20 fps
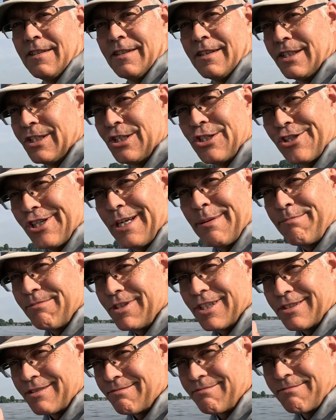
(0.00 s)
The sheep
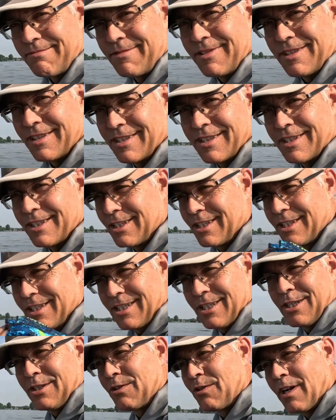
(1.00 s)
just,
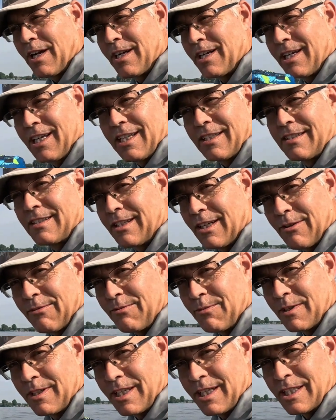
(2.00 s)
they're trying to get
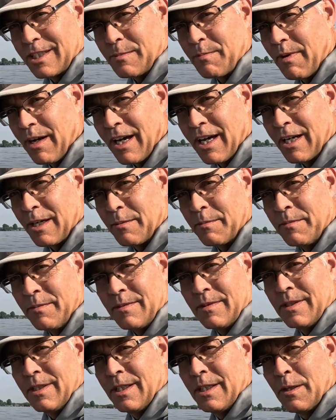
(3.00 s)
stuff when it hits bottom